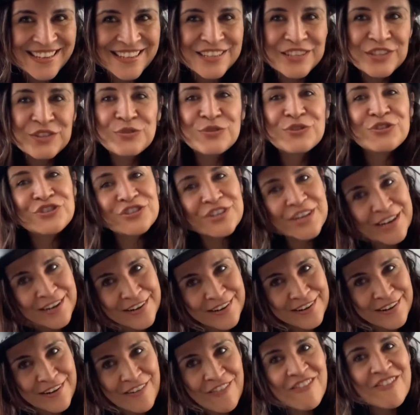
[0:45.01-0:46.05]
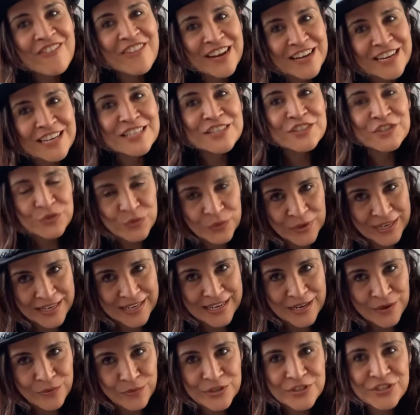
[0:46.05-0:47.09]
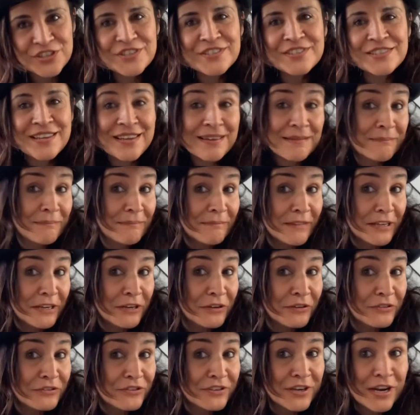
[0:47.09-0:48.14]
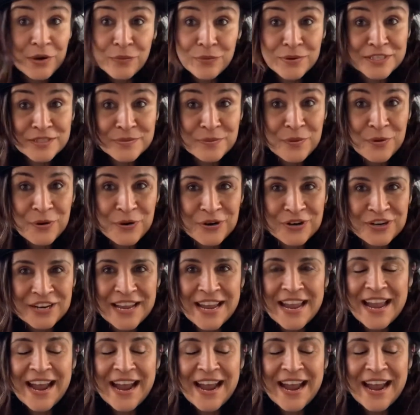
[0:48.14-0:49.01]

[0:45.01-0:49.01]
to share Venezuela, which is the country I was born.